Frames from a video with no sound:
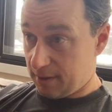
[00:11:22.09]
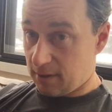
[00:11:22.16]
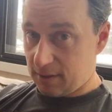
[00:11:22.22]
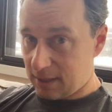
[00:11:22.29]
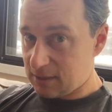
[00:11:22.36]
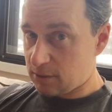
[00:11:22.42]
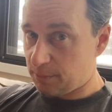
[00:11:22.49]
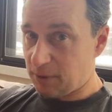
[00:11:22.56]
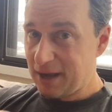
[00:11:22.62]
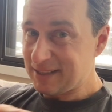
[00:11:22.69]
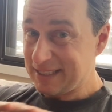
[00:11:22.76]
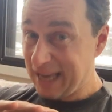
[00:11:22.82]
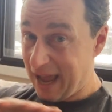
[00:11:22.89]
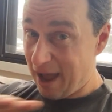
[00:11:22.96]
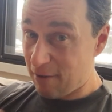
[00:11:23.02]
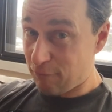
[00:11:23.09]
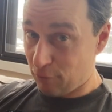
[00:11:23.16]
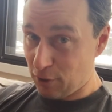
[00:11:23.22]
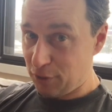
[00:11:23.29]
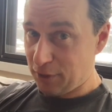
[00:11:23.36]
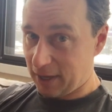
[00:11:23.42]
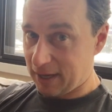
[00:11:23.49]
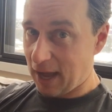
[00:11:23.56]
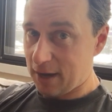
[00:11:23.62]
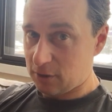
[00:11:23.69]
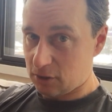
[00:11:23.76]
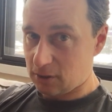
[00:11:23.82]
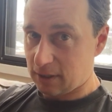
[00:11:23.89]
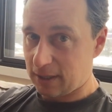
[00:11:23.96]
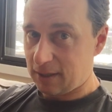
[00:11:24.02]
This applies to everything,
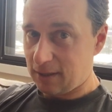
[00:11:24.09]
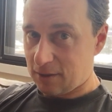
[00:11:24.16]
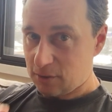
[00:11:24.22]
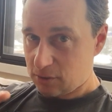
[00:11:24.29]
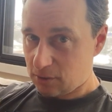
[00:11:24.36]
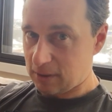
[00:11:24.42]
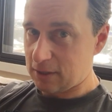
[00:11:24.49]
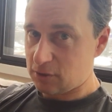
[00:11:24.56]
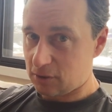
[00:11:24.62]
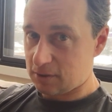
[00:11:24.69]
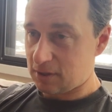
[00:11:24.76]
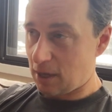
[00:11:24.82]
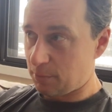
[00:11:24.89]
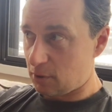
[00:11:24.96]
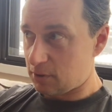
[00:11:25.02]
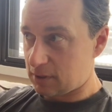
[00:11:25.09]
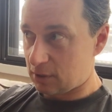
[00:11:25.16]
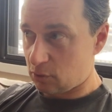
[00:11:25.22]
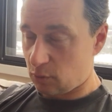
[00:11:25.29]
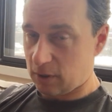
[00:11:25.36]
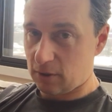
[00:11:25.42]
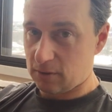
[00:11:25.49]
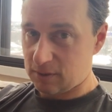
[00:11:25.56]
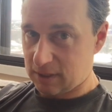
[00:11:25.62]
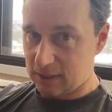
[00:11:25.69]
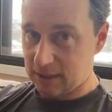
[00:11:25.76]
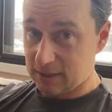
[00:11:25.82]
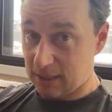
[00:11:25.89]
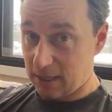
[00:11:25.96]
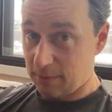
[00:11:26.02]
actually. So I'm using Twitter as an
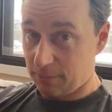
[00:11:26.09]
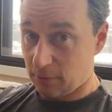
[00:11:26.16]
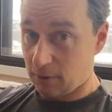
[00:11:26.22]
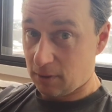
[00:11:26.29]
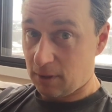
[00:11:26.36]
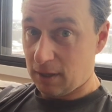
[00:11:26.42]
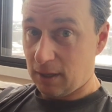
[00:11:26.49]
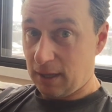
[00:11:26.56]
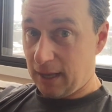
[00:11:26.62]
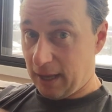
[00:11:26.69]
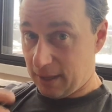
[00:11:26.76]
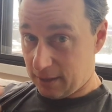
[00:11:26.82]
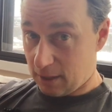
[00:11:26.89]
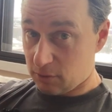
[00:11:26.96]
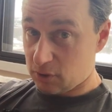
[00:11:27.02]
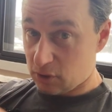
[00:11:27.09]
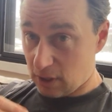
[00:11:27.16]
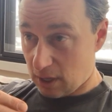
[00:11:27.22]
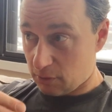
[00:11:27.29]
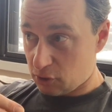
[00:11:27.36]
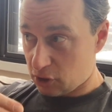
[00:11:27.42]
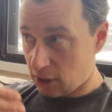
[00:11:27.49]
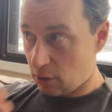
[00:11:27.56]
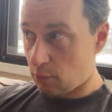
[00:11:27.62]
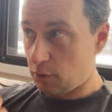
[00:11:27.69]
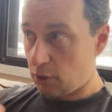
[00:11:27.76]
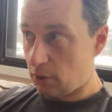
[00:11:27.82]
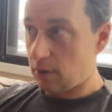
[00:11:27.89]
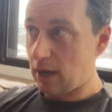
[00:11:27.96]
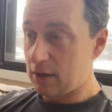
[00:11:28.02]
example, and I'll share
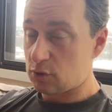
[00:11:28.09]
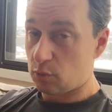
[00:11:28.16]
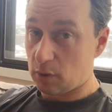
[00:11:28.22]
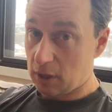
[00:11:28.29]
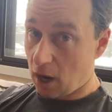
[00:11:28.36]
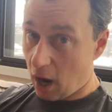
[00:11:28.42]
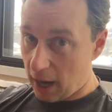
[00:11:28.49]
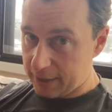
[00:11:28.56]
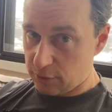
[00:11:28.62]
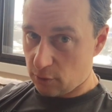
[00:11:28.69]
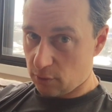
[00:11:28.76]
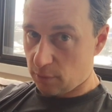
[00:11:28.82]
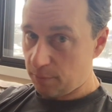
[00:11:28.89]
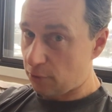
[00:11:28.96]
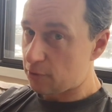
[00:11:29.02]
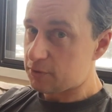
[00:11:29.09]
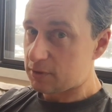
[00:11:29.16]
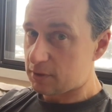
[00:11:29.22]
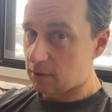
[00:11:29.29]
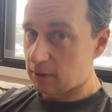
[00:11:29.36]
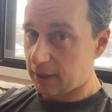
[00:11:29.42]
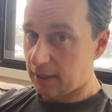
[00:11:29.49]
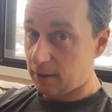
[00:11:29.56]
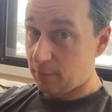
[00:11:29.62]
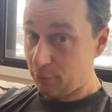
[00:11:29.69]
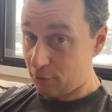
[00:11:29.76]
with you guys what I do personally.